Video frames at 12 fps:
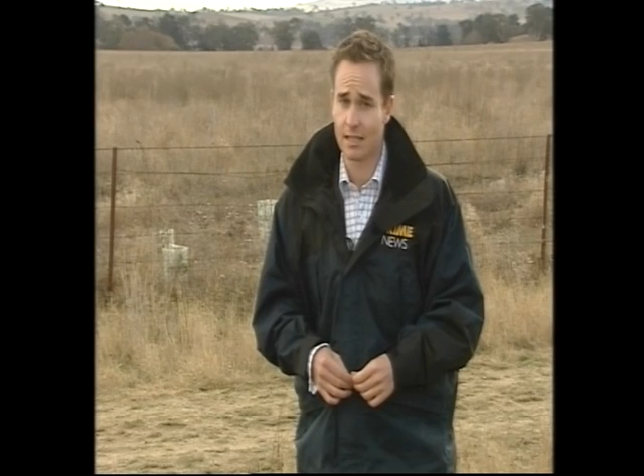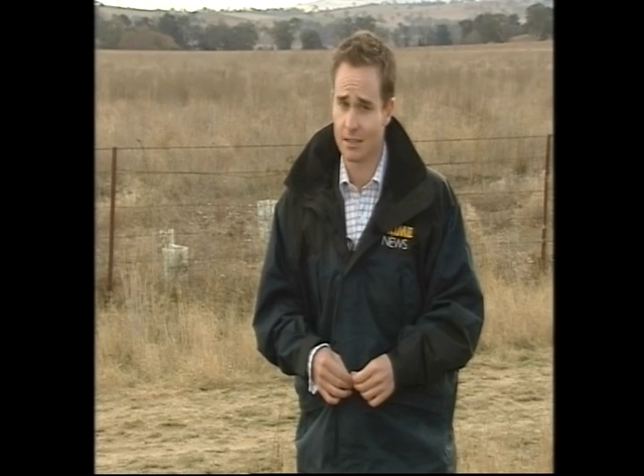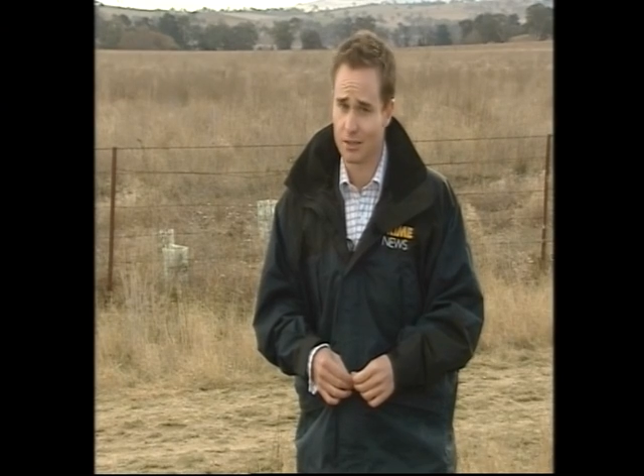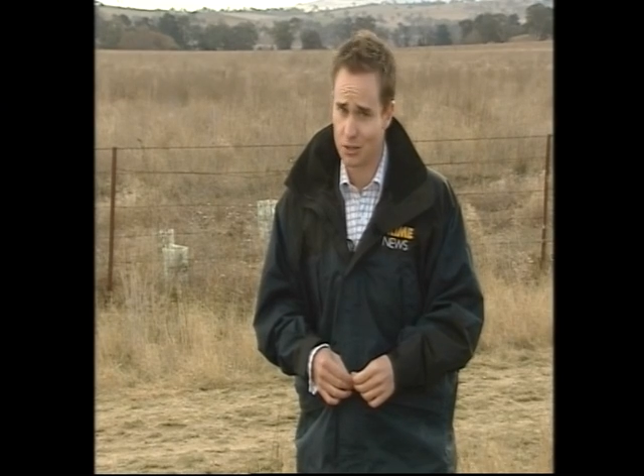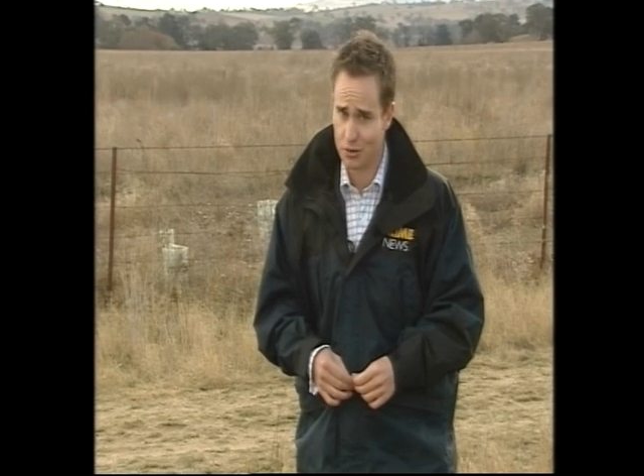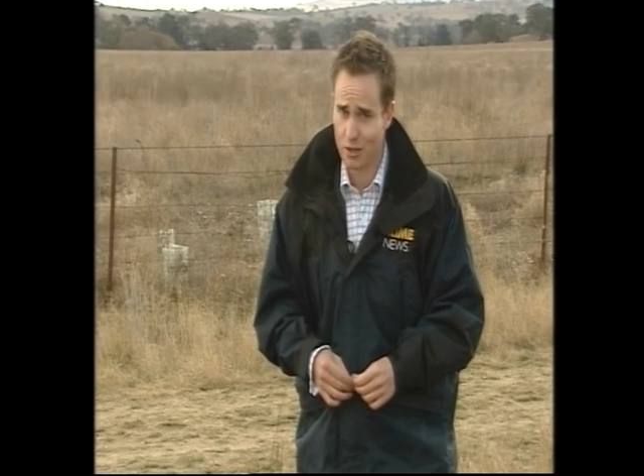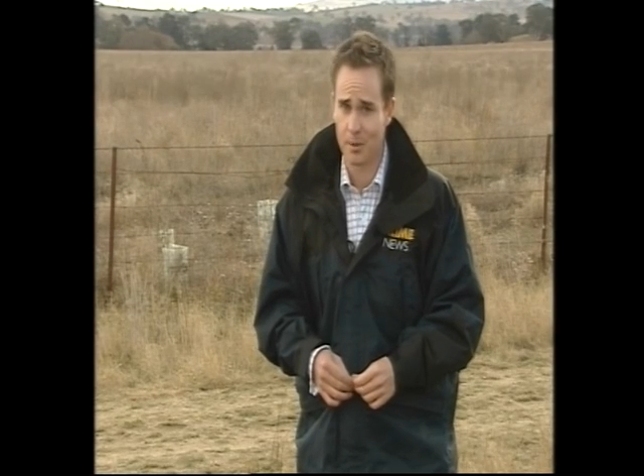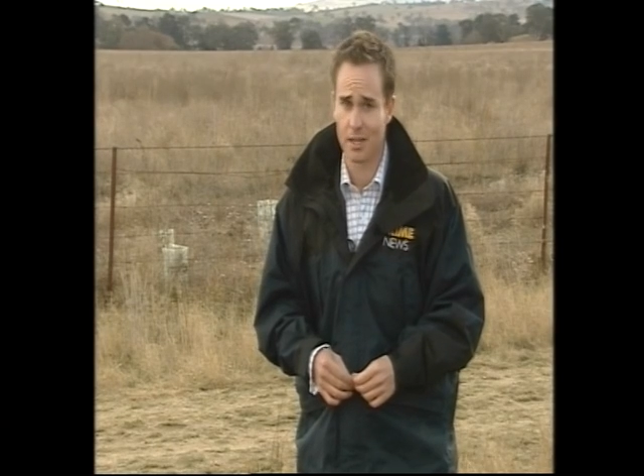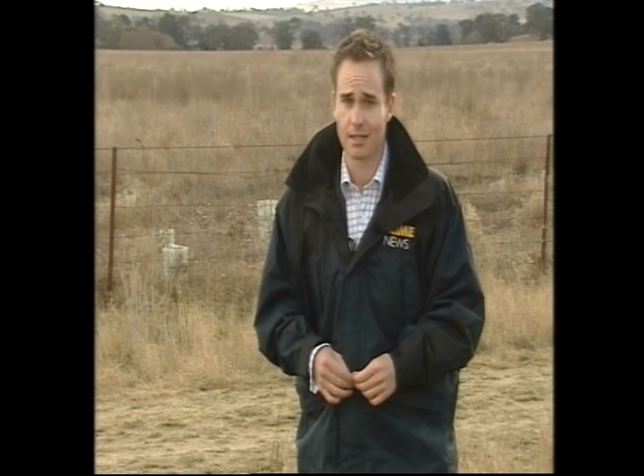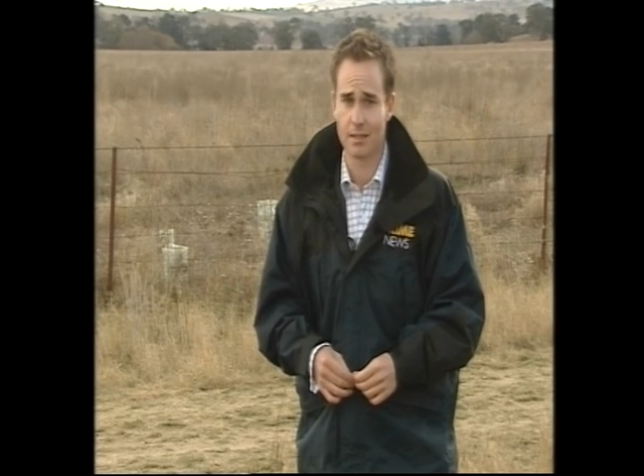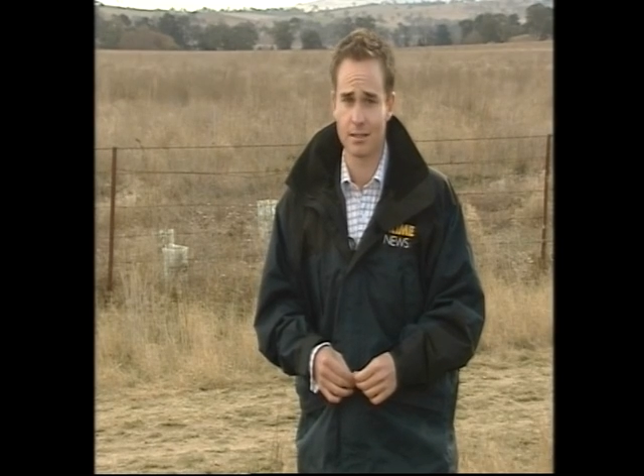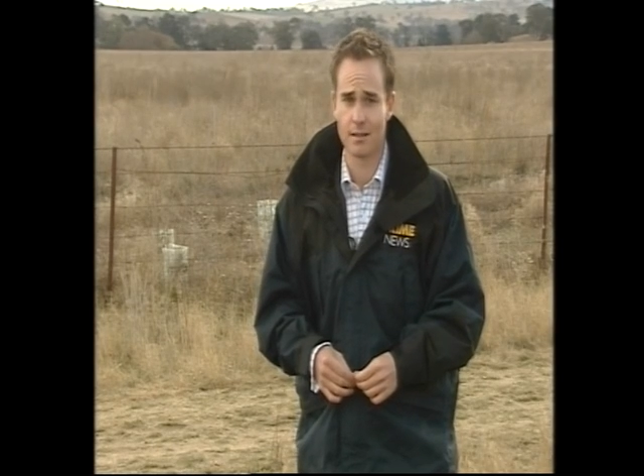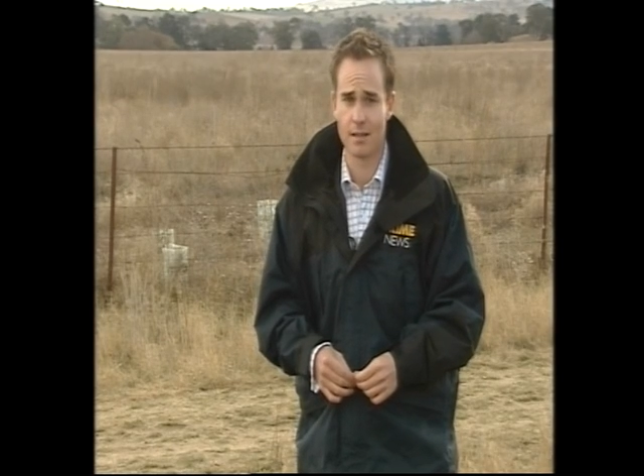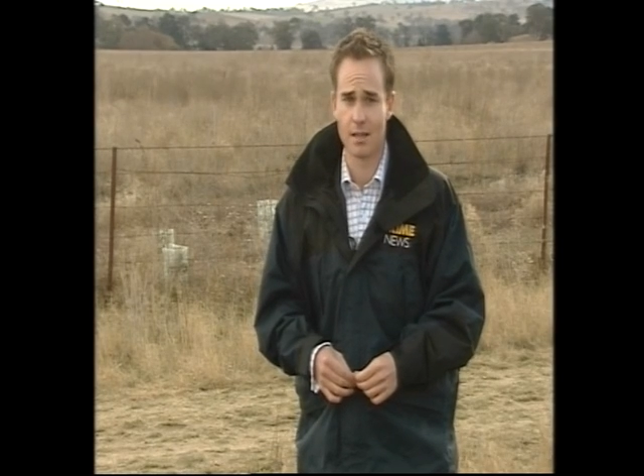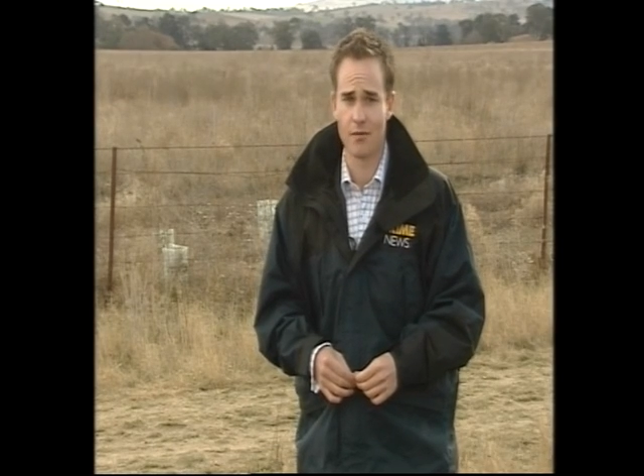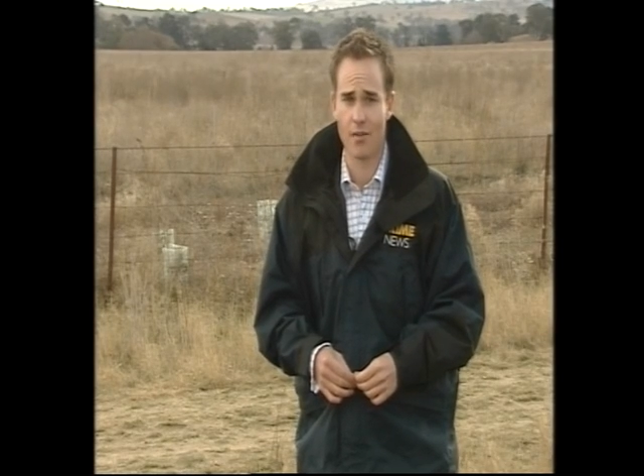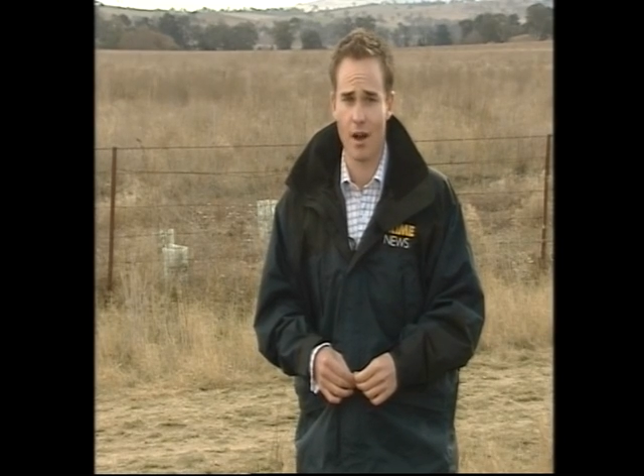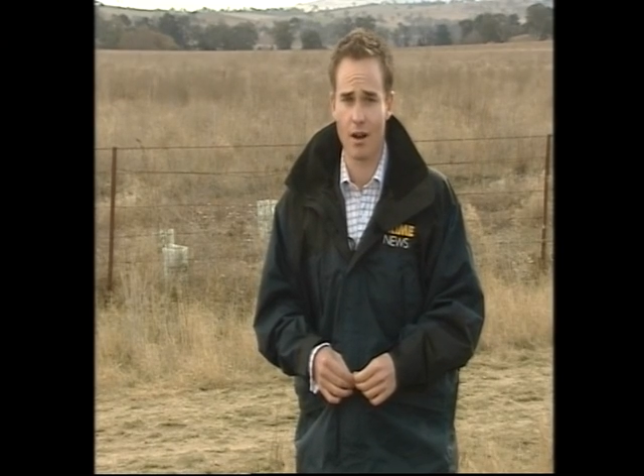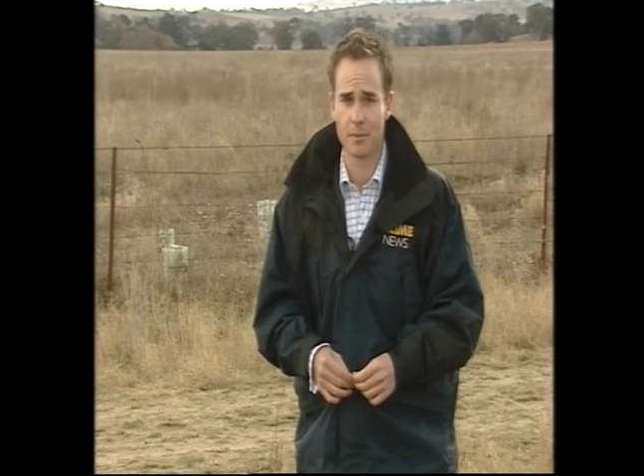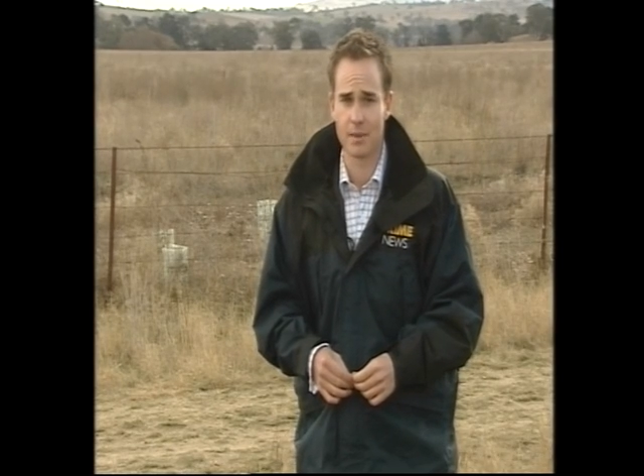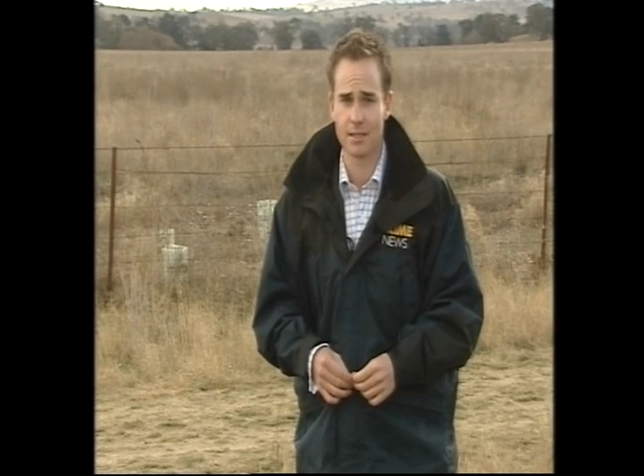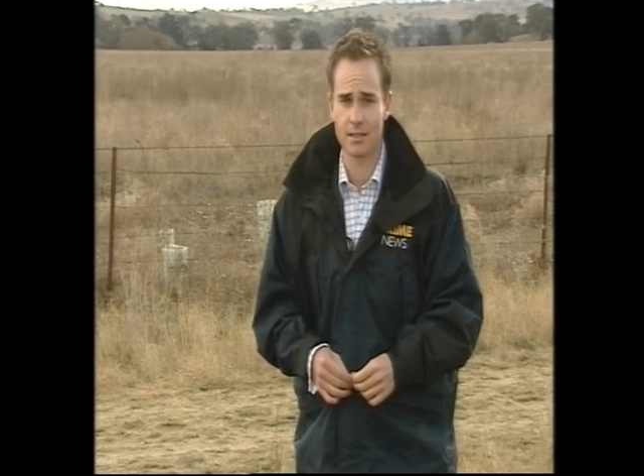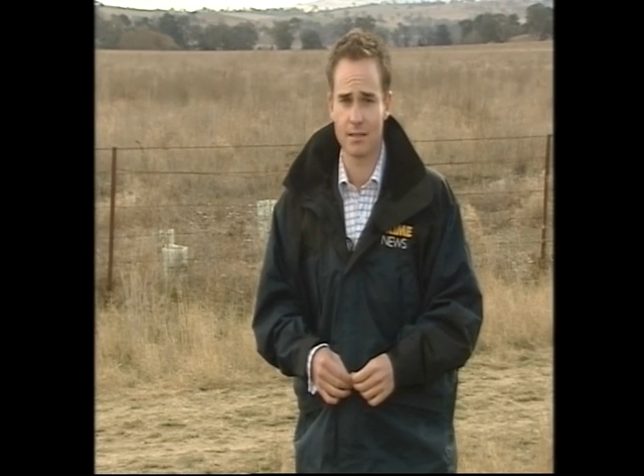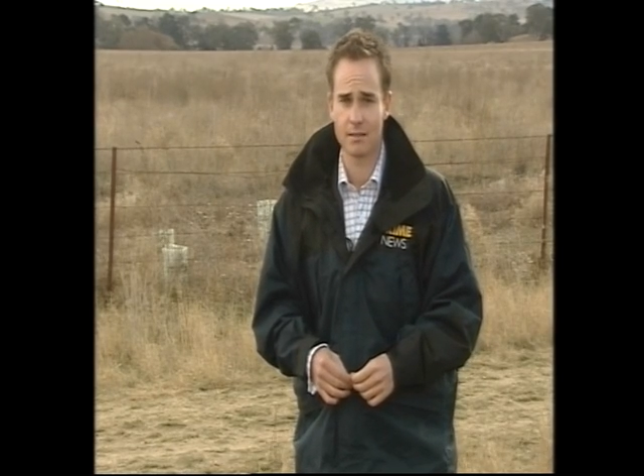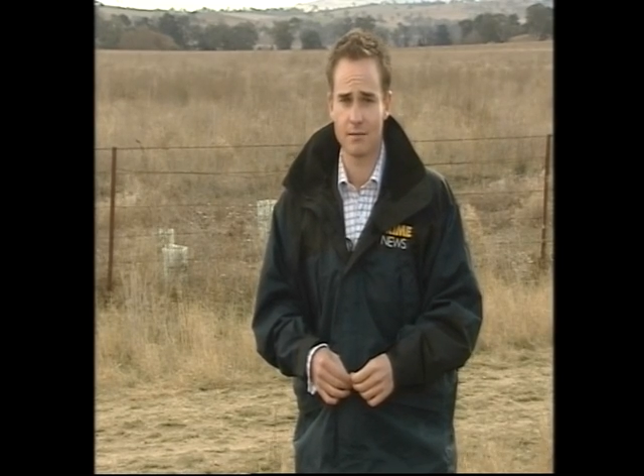contributing to the environment.